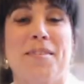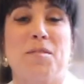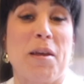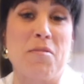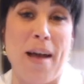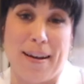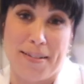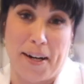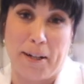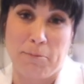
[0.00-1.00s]
Samantha
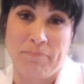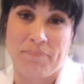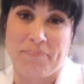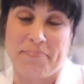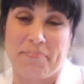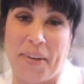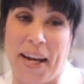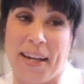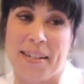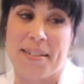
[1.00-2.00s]
McIntyre,
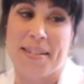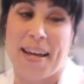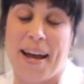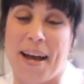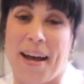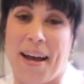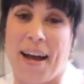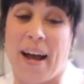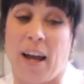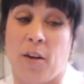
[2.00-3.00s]
and
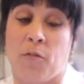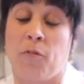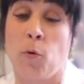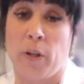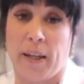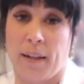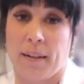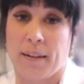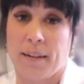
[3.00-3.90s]
I fully,